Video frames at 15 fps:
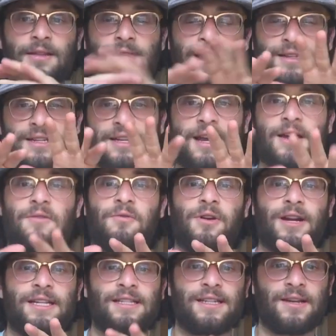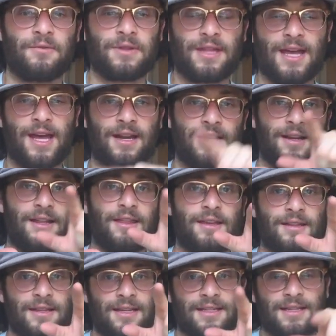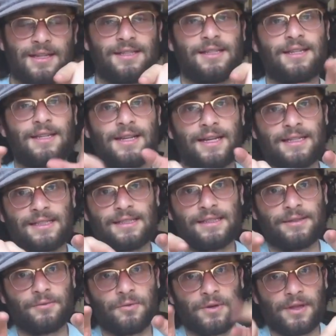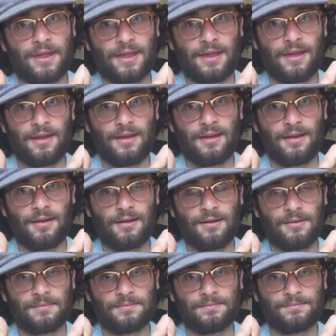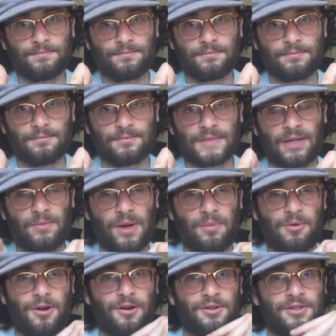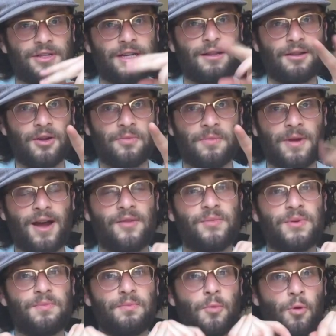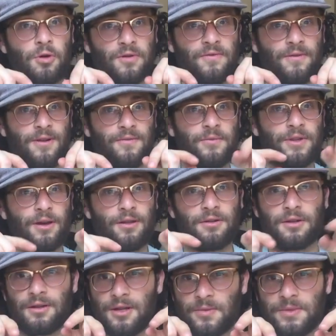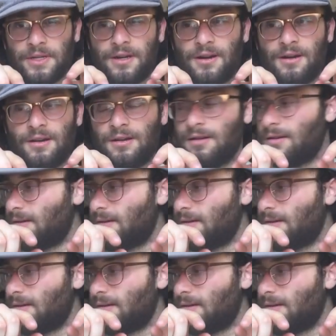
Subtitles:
that's kind of where I stand with that, and I think that ties in nicely with um, my progress on the club. I've been more involved with other clubs here.